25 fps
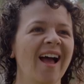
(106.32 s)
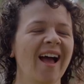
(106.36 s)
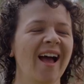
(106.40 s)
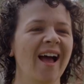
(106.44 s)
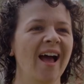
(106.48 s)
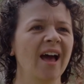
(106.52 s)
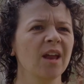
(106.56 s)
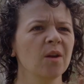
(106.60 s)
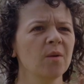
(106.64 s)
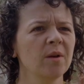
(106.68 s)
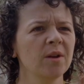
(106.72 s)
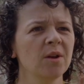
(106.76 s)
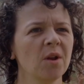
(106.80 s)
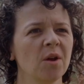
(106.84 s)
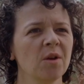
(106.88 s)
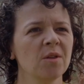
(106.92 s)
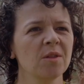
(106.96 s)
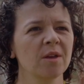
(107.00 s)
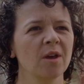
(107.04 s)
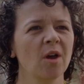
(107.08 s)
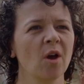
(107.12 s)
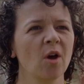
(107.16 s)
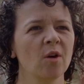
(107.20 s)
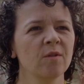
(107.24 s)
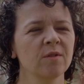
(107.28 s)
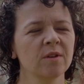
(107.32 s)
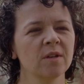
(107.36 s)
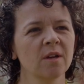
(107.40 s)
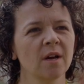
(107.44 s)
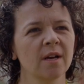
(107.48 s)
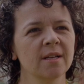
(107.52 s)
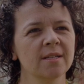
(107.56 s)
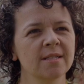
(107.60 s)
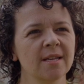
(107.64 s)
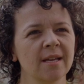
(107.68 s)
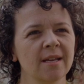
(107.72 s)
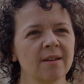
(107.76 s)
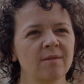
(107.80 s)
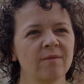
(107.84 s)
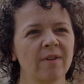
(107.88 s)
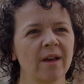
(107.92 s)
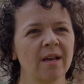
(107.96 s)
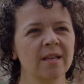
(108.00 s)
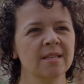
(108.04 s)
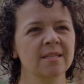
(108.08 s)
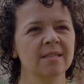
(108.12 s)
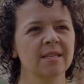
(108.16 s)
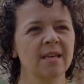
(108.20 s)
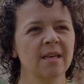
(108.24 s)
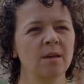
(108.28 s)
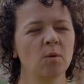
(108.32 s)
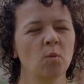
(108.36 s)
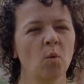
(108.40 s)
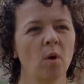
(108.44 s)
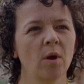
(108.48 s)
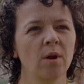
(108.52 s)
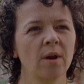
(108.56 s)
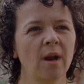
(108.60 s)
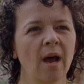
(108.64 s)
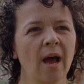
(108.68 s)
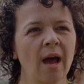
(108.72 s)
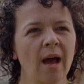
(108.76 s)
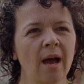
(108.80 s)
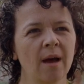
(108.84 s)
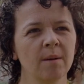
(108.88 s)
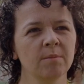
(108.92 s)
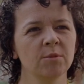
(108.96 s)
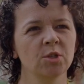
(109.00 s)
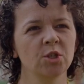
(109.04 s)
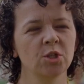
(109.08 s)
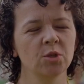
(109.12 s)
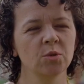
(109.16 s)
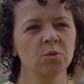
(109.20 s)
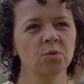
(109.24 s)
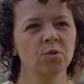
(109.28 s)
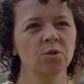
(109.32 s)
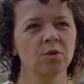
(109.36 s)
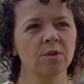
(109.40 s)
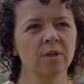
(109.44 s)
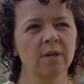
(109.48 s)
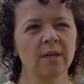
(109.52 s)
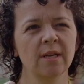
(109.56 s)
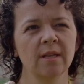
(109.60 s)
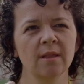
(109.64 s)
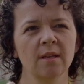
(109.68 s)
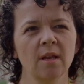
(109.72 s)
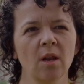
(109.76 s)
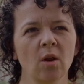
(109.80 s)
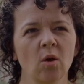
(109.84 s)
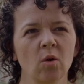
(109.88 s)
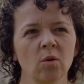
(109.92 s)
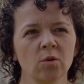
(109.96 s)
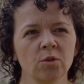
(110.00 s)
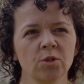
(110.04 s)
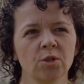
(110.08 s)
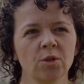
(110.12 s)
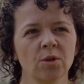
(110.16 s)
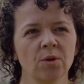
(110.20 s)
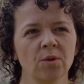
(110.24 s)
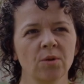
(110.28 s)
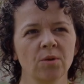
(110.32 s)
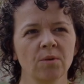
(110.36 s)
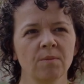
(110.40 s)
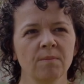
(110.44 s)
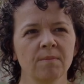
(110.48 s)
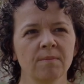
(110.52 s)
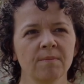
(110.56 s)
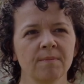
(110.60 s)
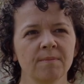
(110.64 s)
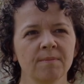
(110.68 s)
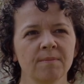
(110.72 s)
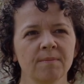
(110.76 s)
How do I know the COVID-19 vaccine won't harm children in the long term?